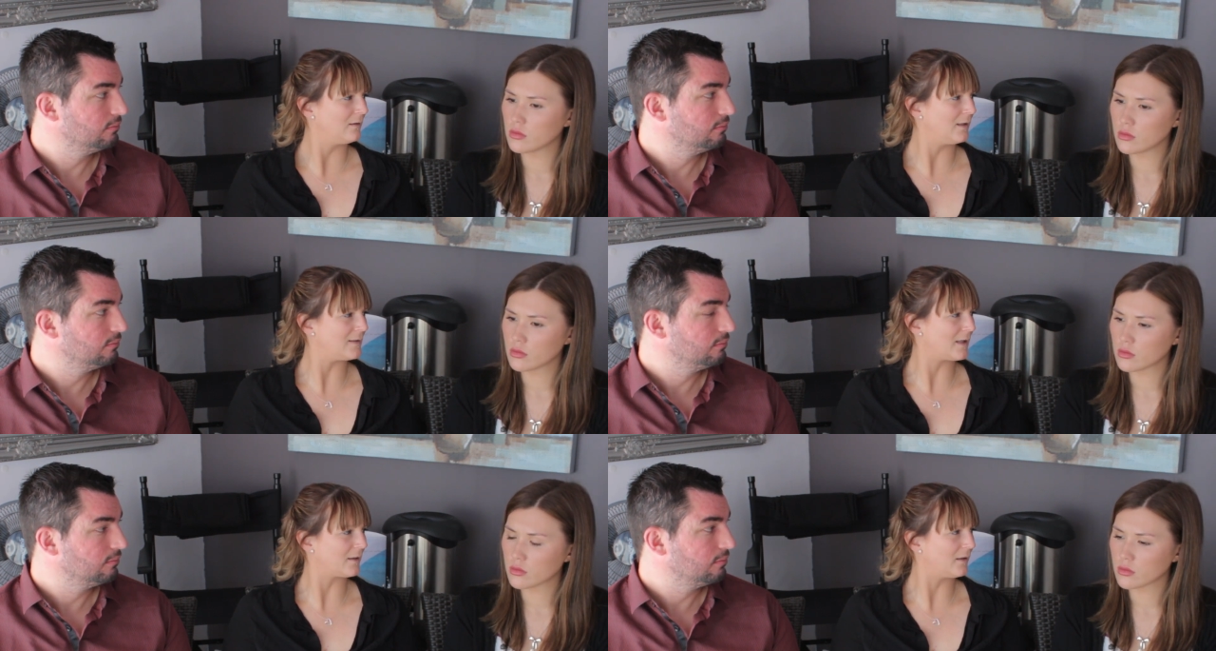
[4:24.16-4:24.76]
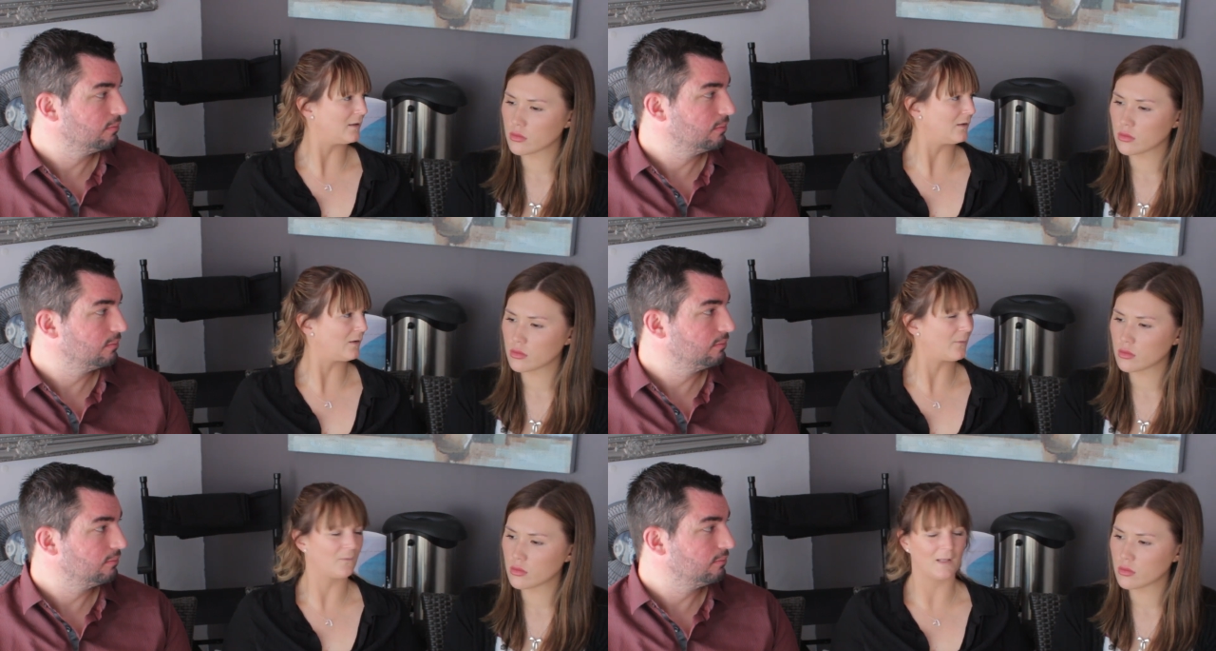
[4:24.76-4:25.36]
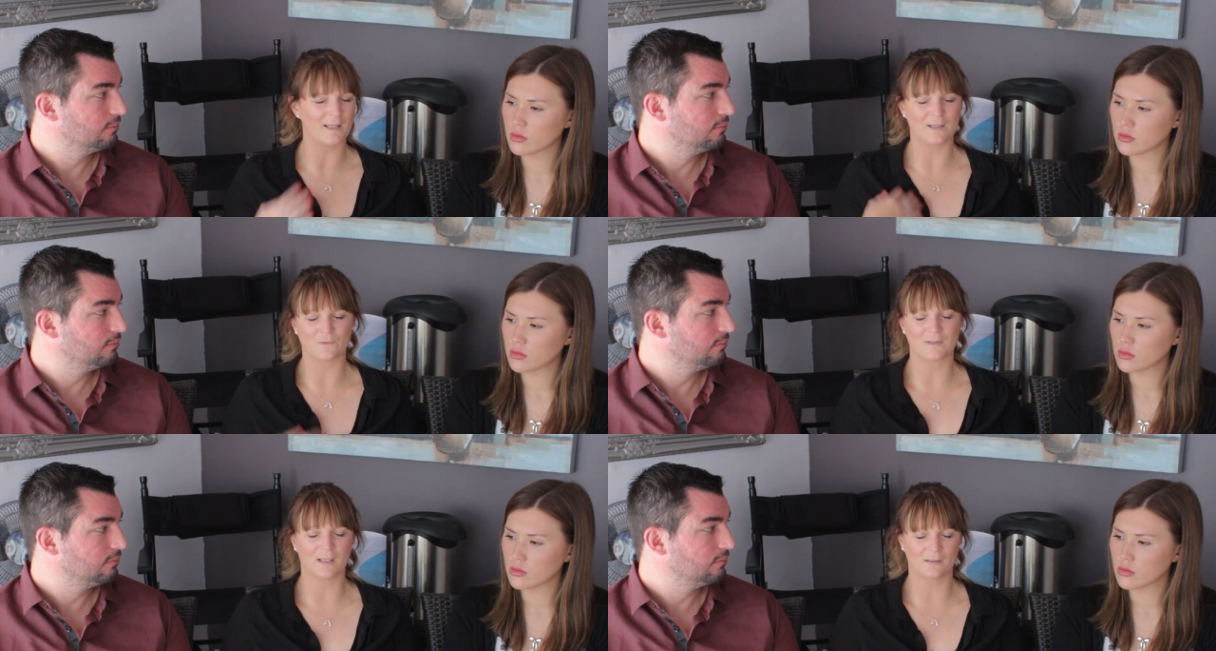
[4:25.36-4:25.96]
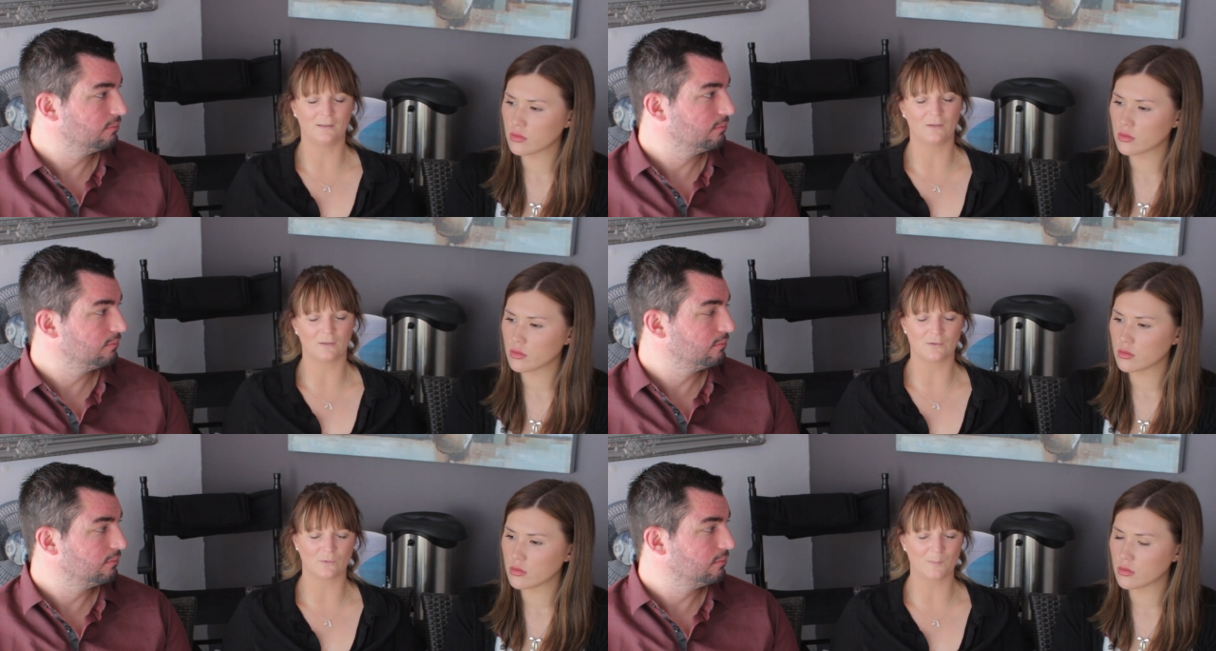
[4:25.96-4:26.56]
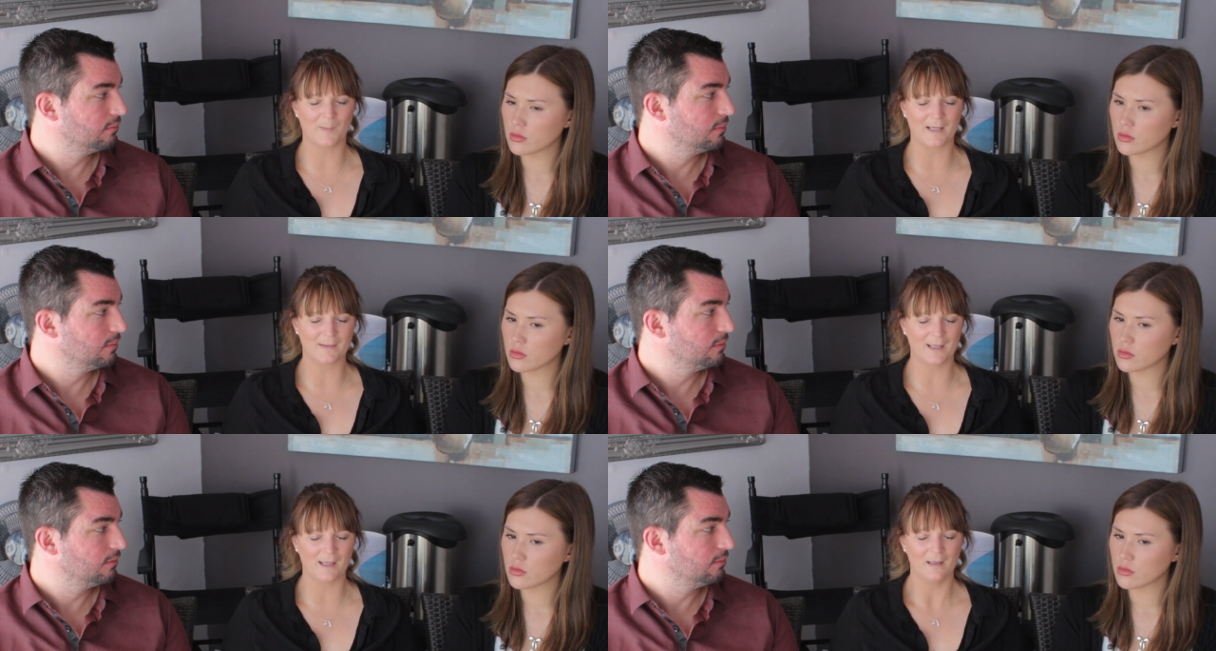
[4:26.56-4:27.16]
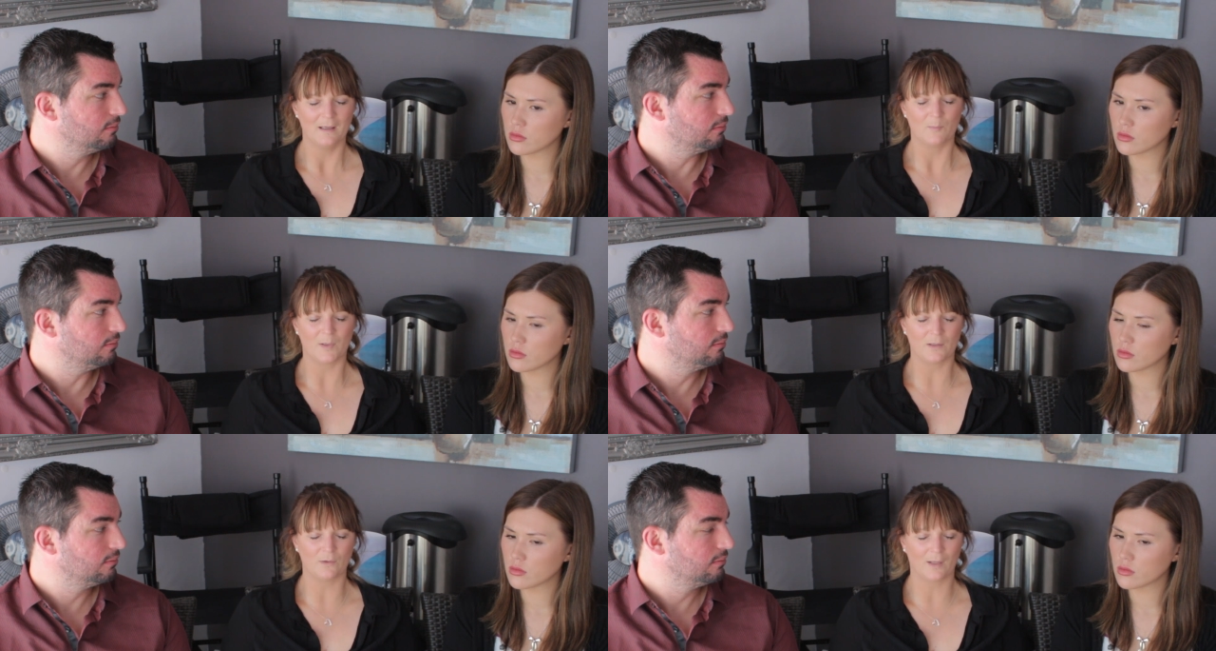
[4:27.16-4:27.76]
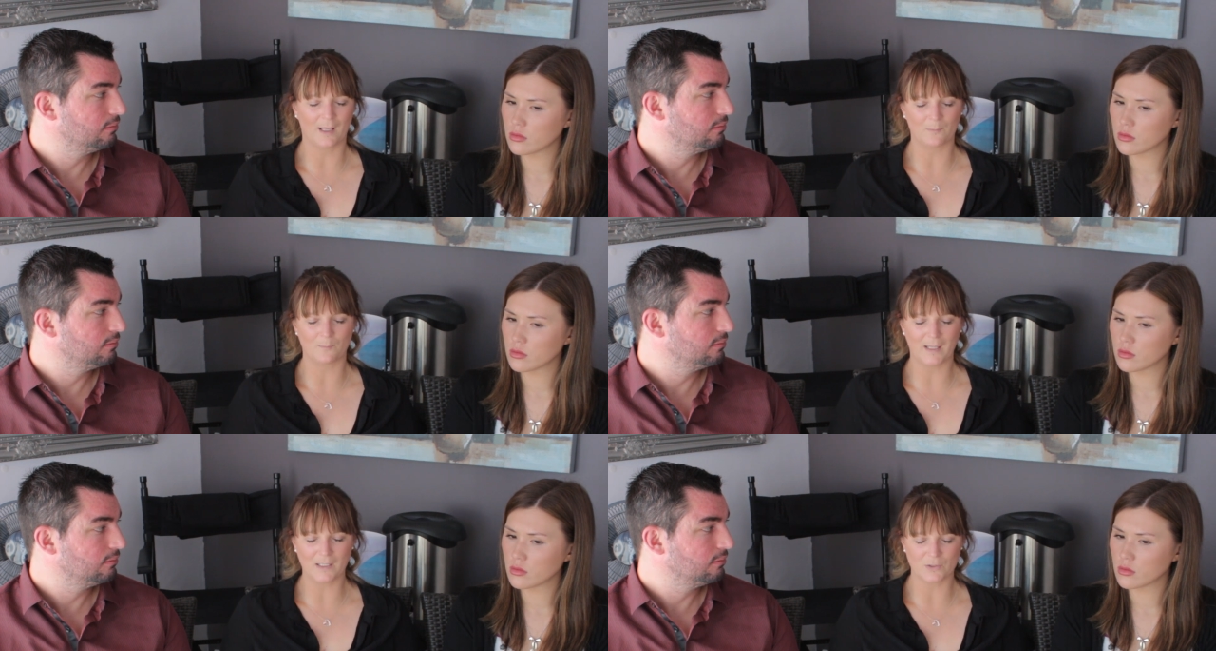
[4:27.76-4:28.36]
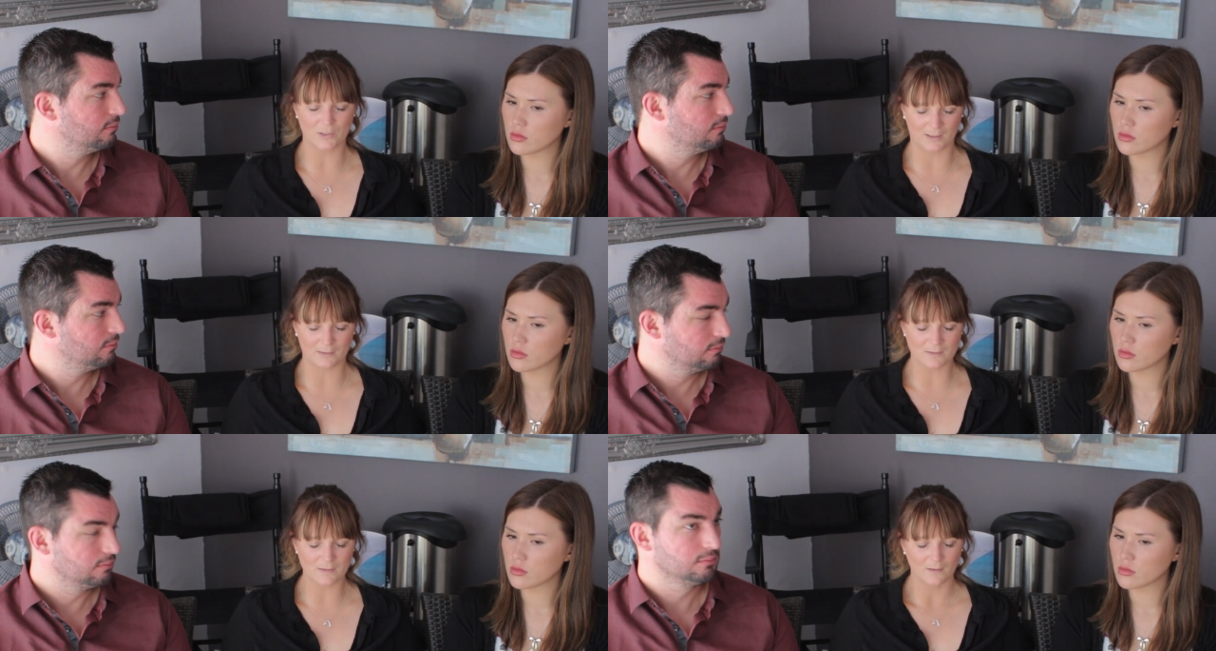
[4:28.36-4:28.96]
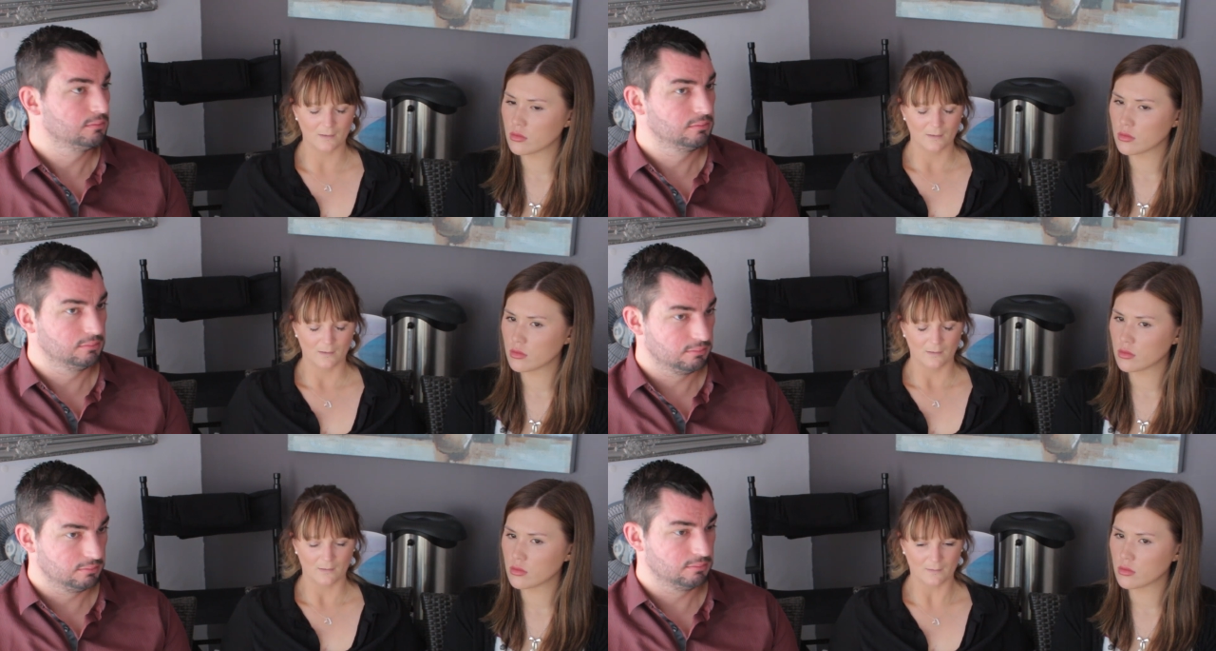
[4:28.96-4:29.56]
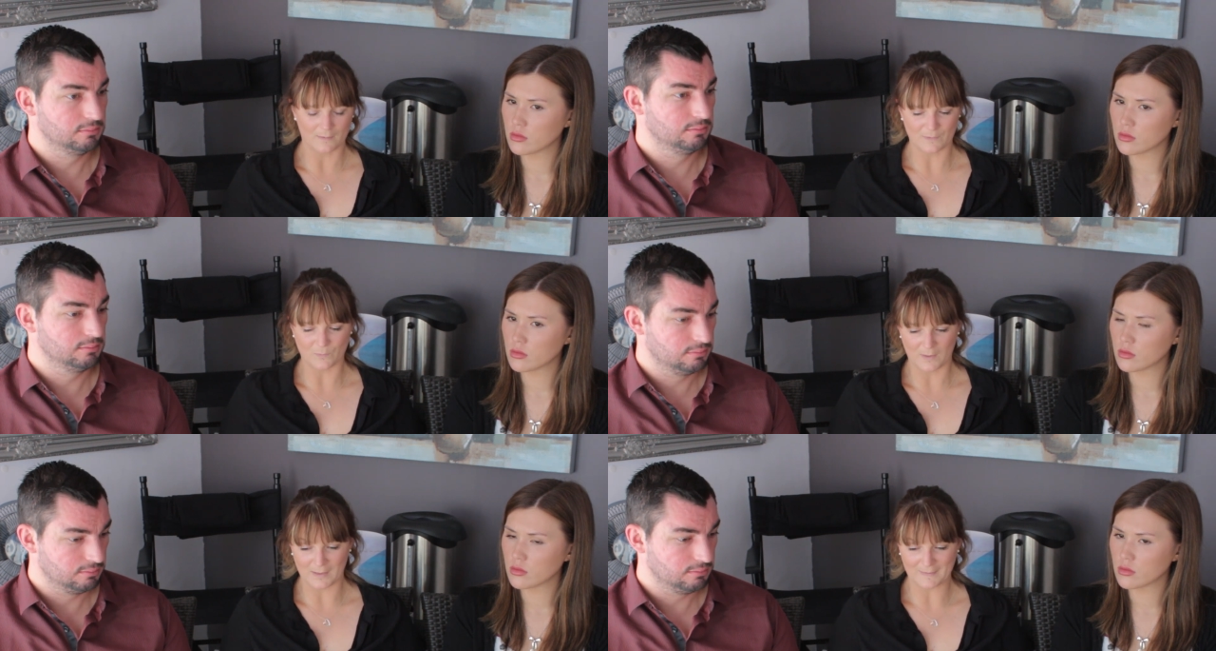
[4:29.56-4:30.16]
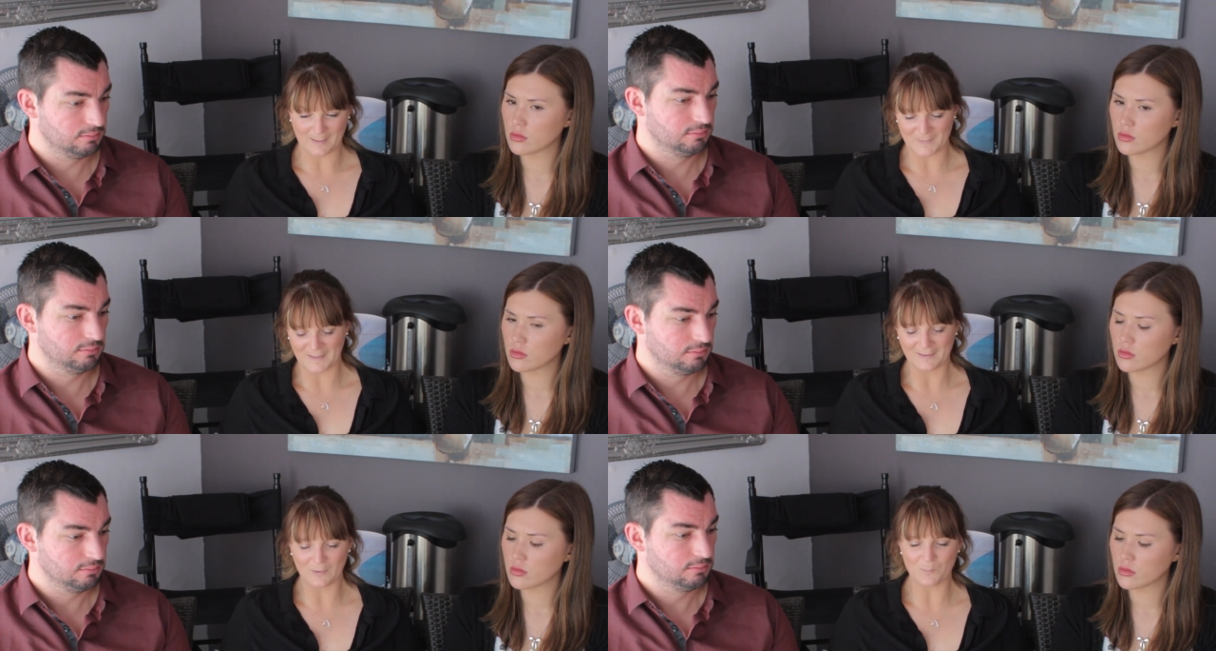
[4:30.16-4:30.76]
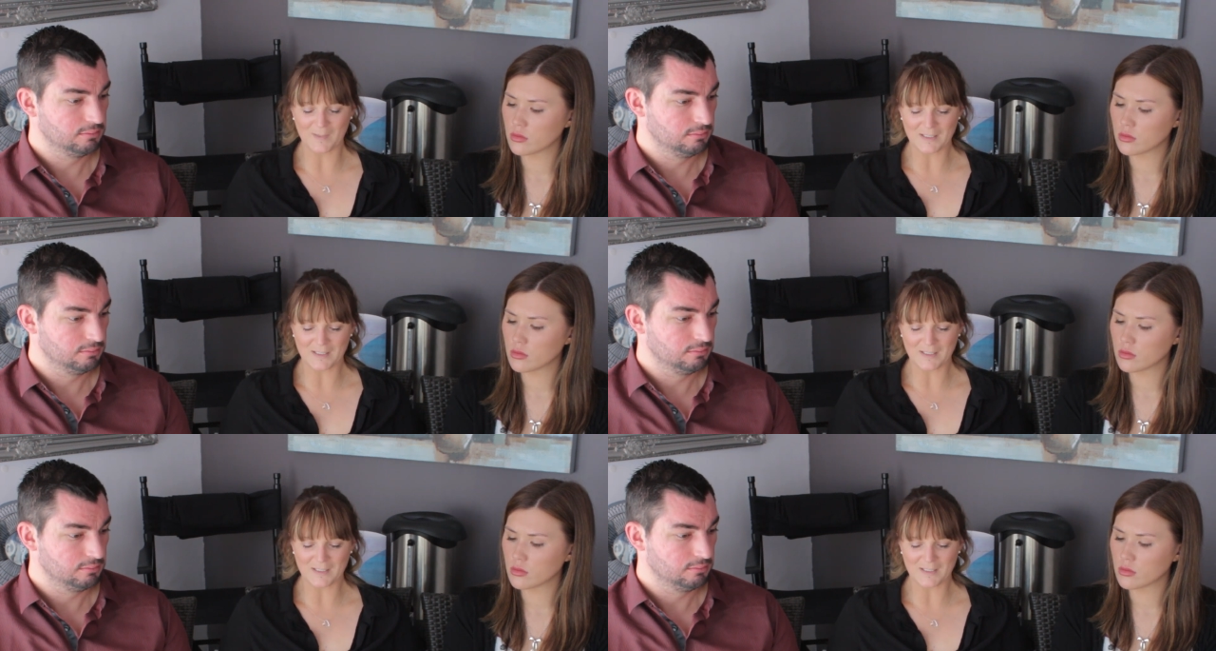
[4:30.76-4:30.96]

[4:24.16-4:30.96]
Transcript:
Speaker 1: there's nothing, you can, I feel like there is nothing you can do about that. Mm-hmm. But you had mentioned, this is where this comes in, you'd